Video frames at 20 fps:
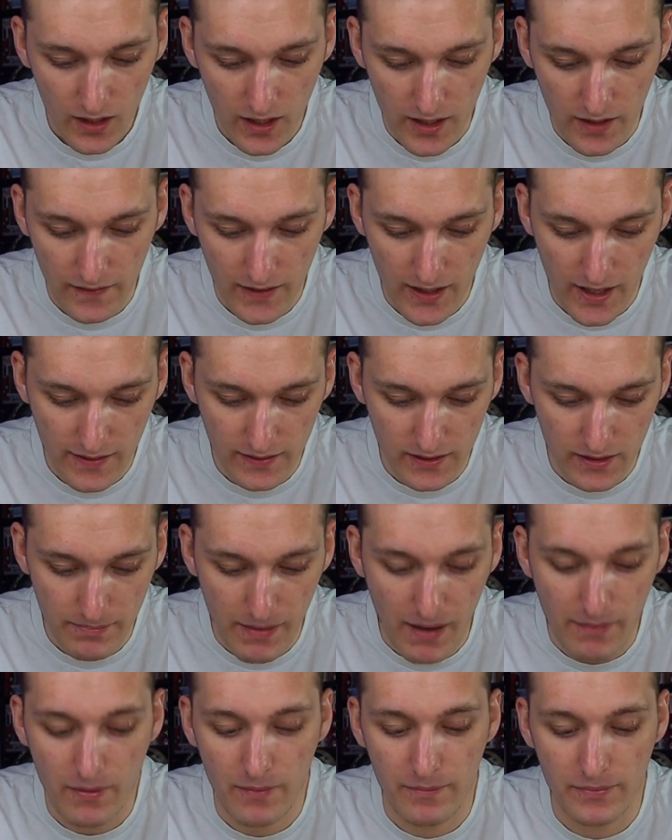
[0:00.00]
And then the
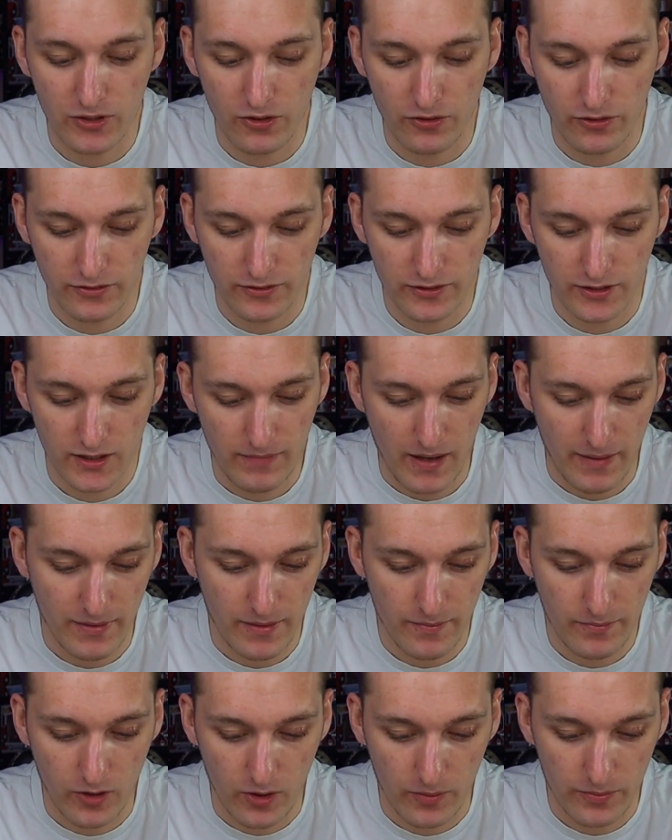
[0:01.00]
Batman Beyond,
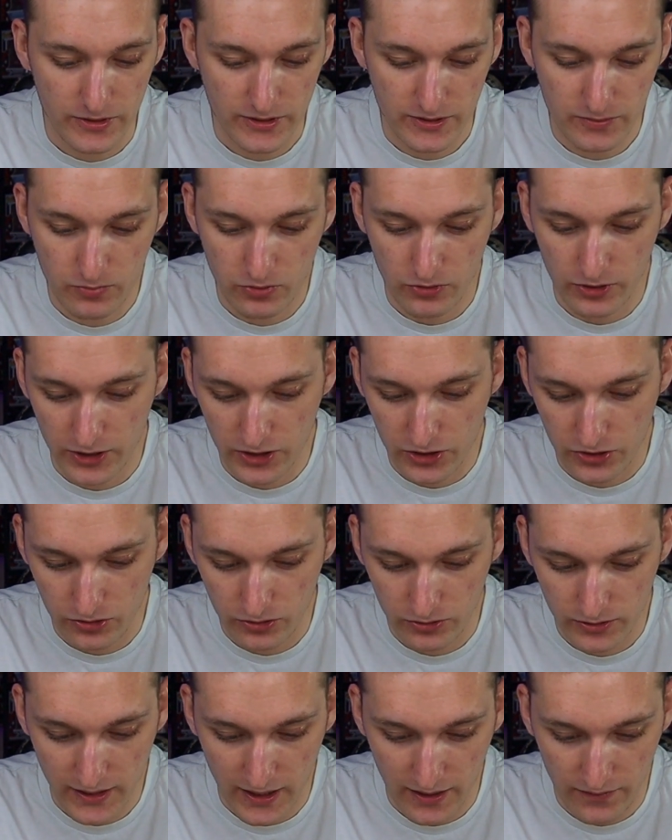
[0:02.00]
Batman Pop is pretty
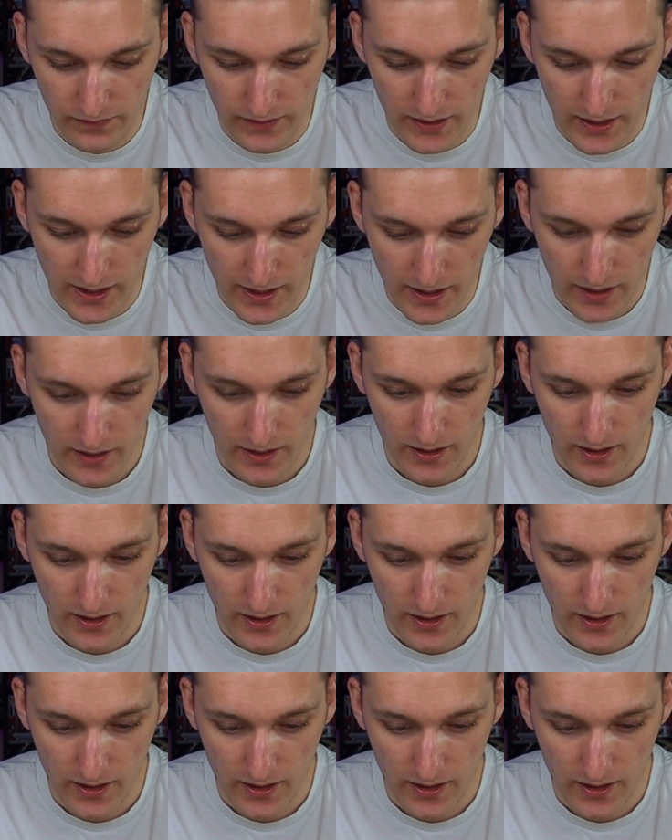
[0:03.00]
cool down there.